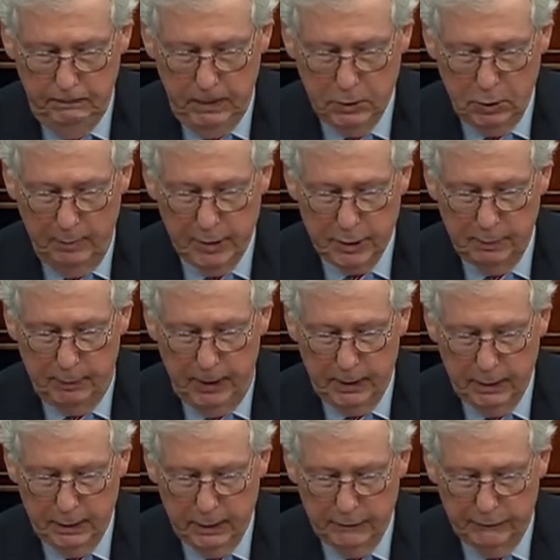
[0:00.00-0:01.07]
So, Mr.
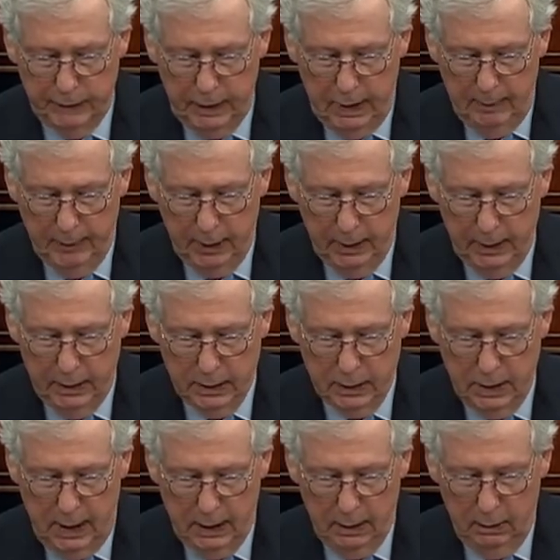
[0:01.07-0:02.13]
President, this phenomenon is
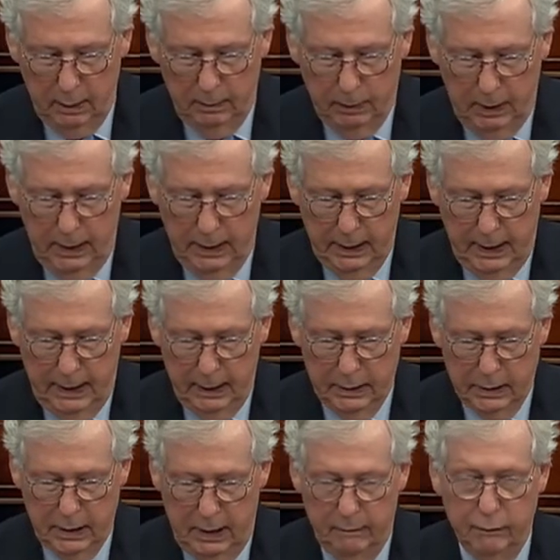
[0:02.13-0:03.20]
not only playing out in
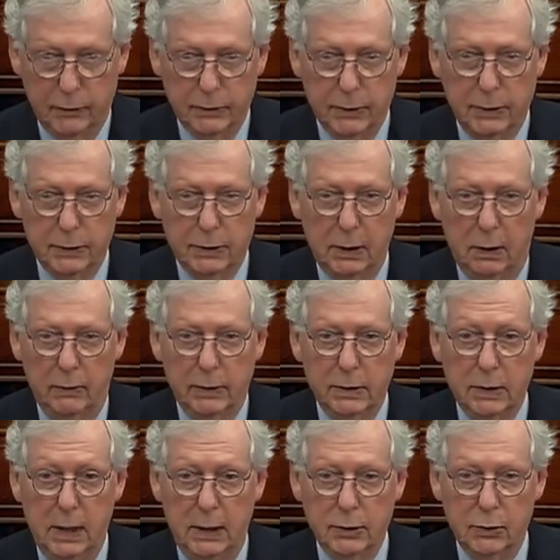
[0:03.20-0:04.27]
San Francisco,
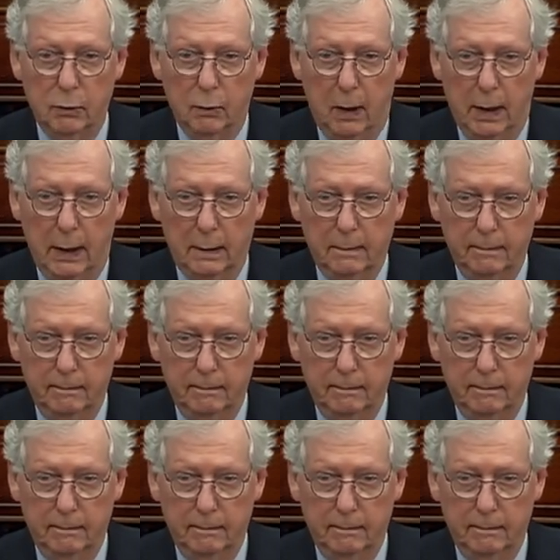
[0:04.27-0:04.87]
it's nationwide.